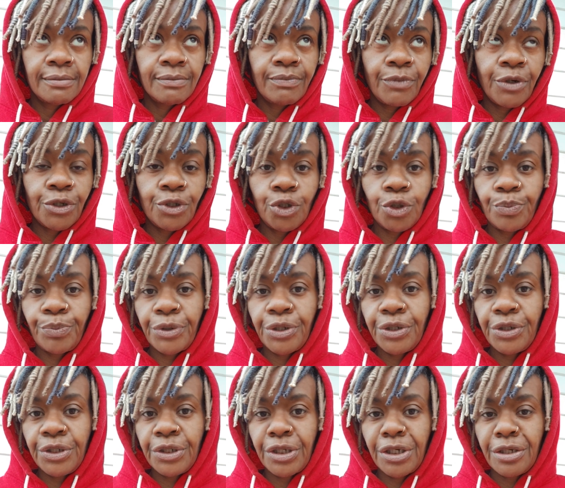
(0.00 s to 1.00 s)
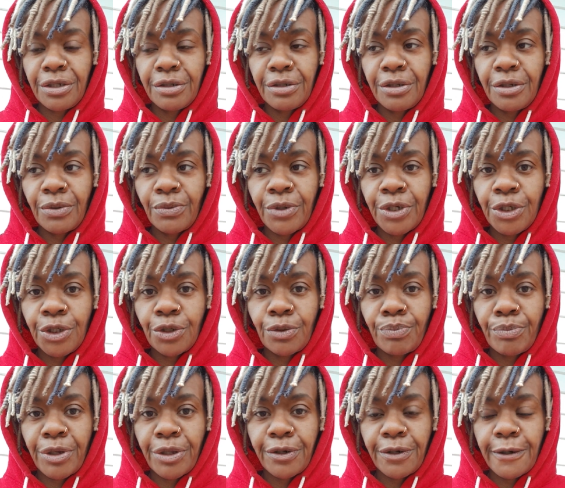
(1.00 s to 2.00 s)
If you're Jupiter's son, then where's your
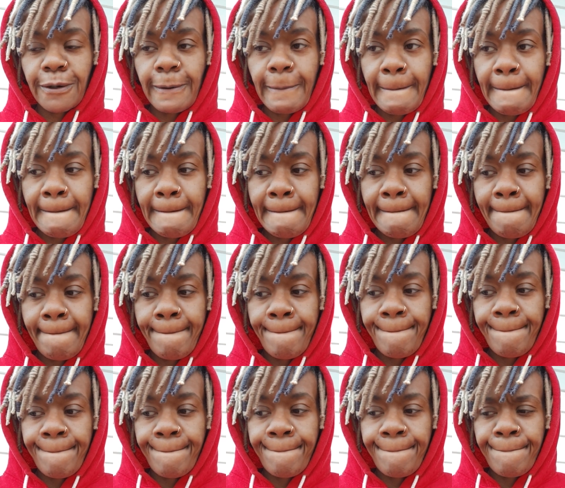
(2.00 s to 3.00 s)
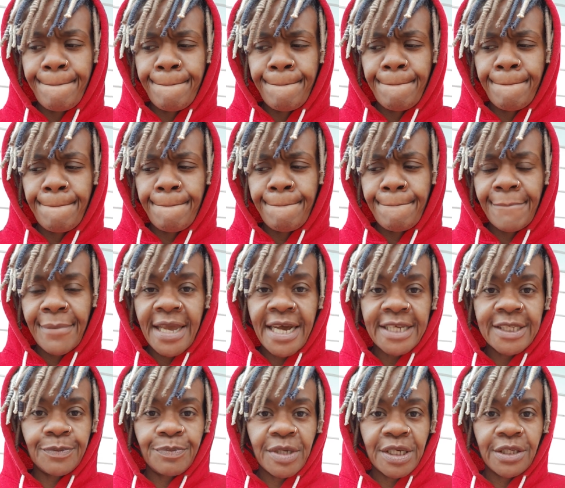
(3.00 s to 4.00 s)
mother? The
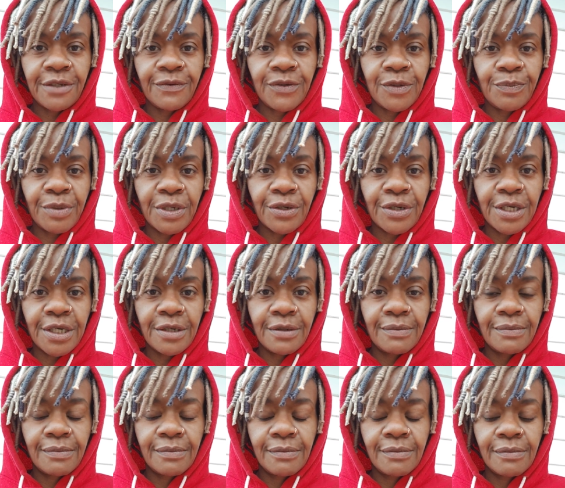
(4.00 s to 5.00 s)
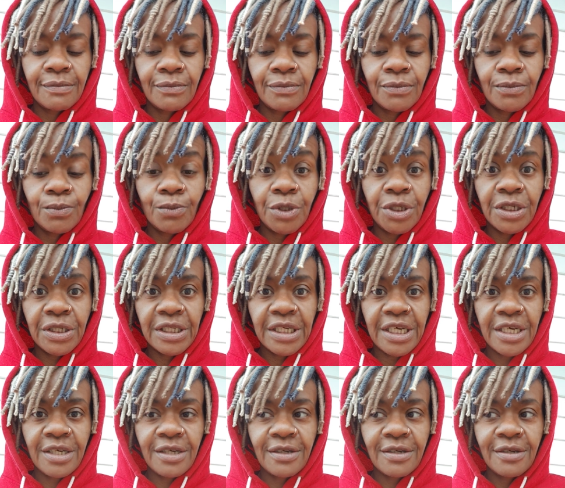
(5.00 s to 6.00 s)
aspect of spirit, which is
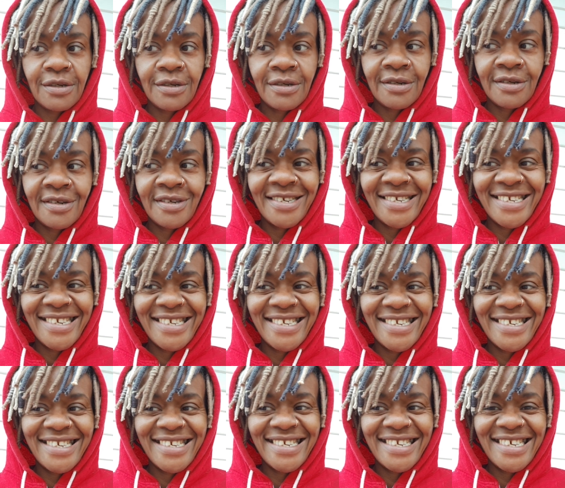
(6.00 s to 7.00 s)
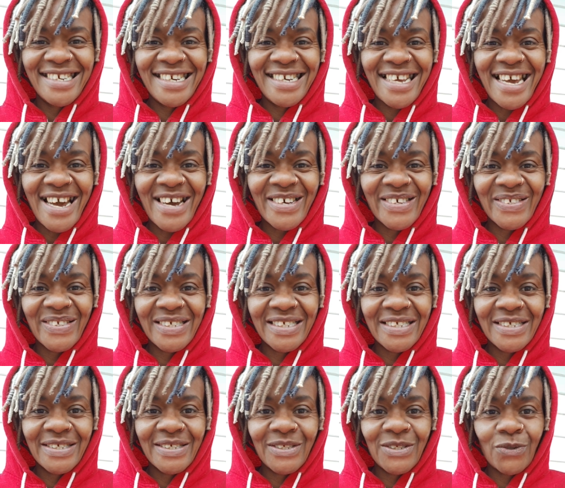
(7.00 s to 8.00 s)
hidden in
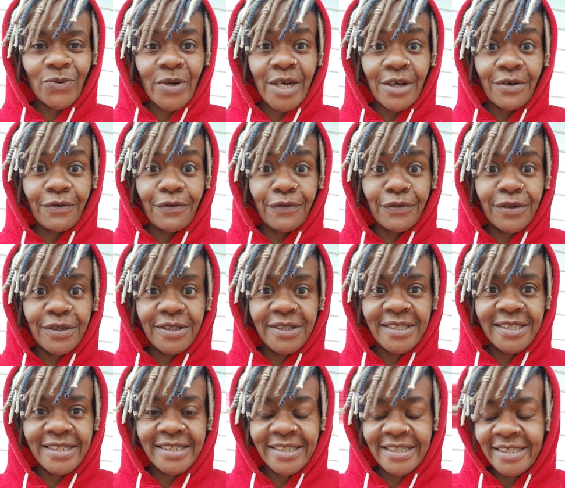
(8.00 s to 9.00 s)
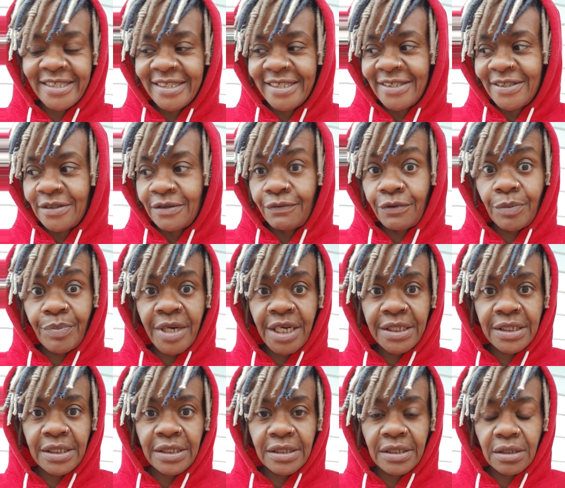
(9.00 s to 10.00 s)
house 12 for
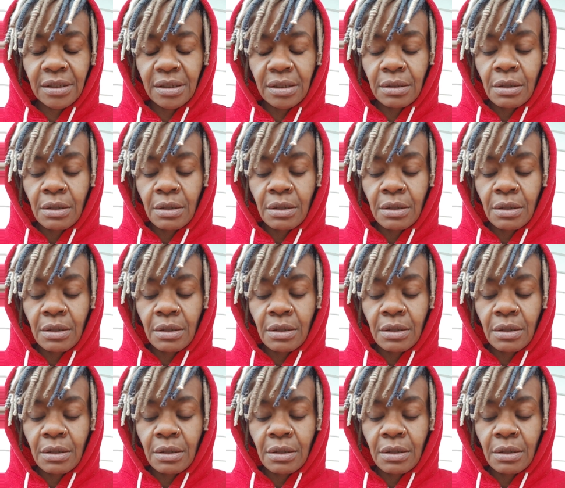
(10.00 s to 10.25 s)
Pisces.